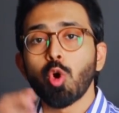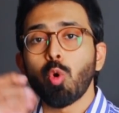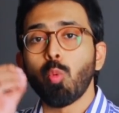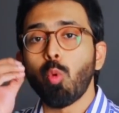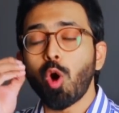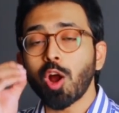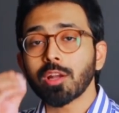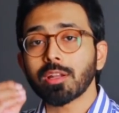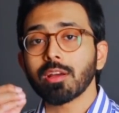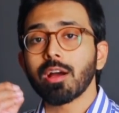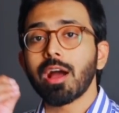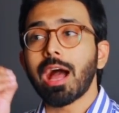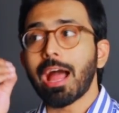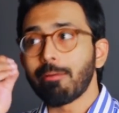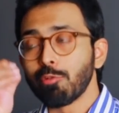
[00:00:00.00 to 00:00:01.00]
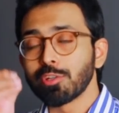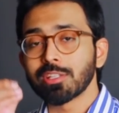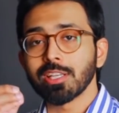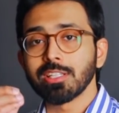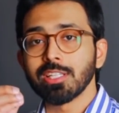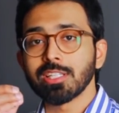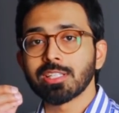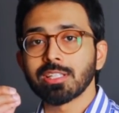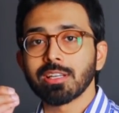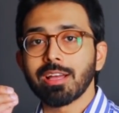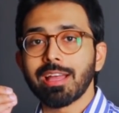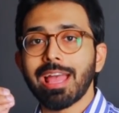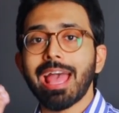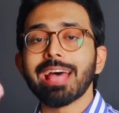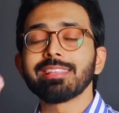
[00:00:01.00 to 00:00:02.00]
what I would suggest
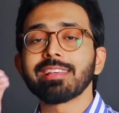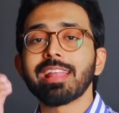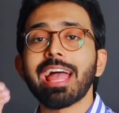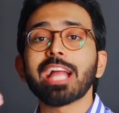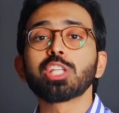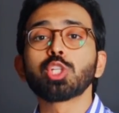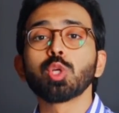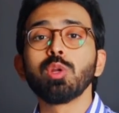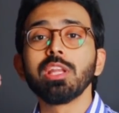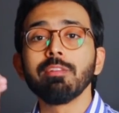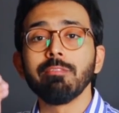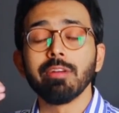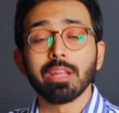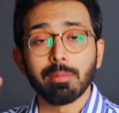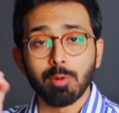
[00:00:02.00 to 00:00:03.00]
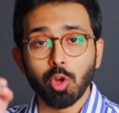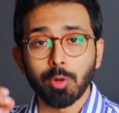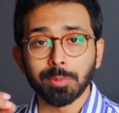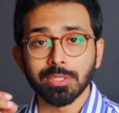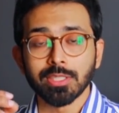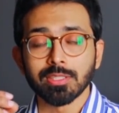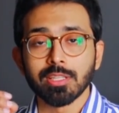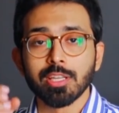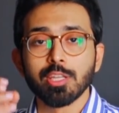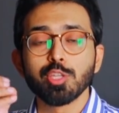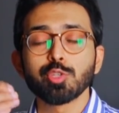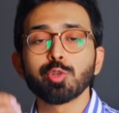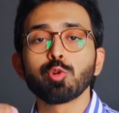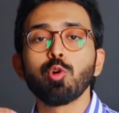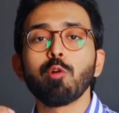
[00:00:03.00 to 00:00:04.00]
as an actually wearable options is
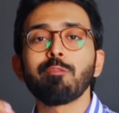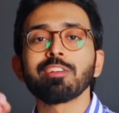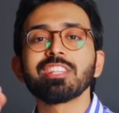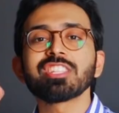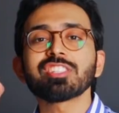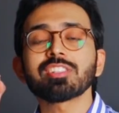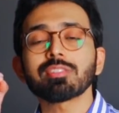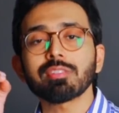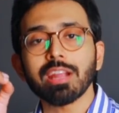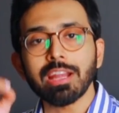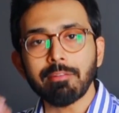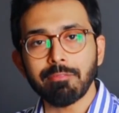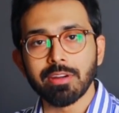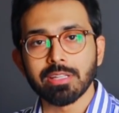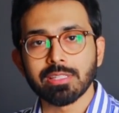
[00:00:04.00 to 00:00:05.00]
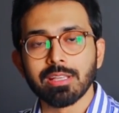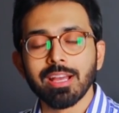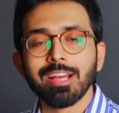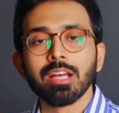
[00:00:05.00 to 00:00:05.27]
to go for the stride fits